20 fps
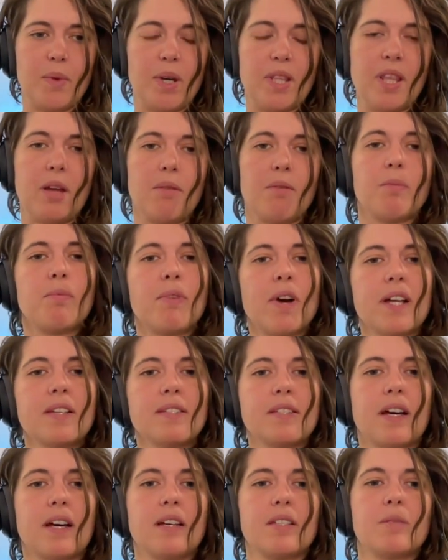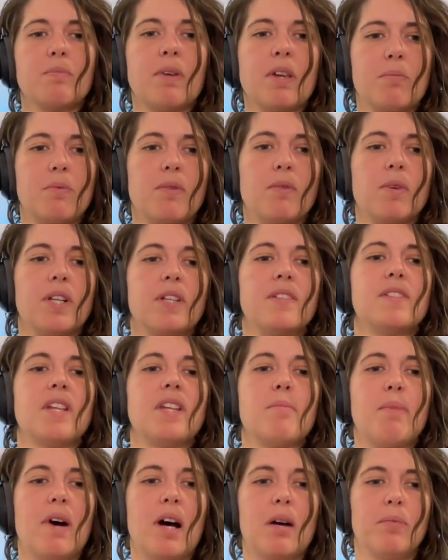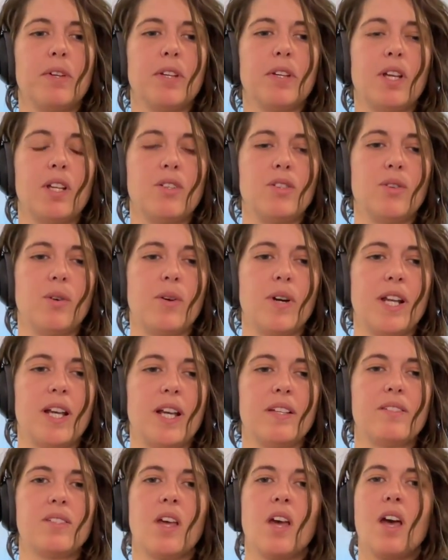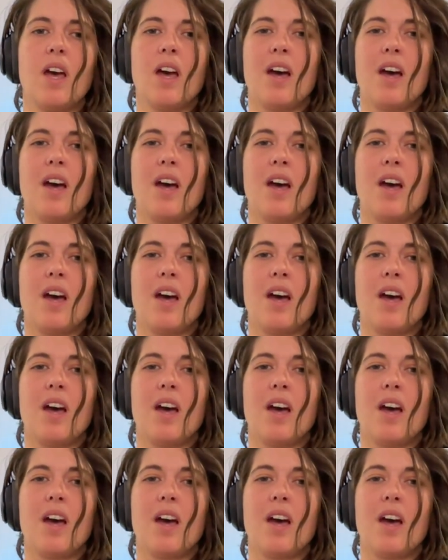when they repress us people want to step up and, and join us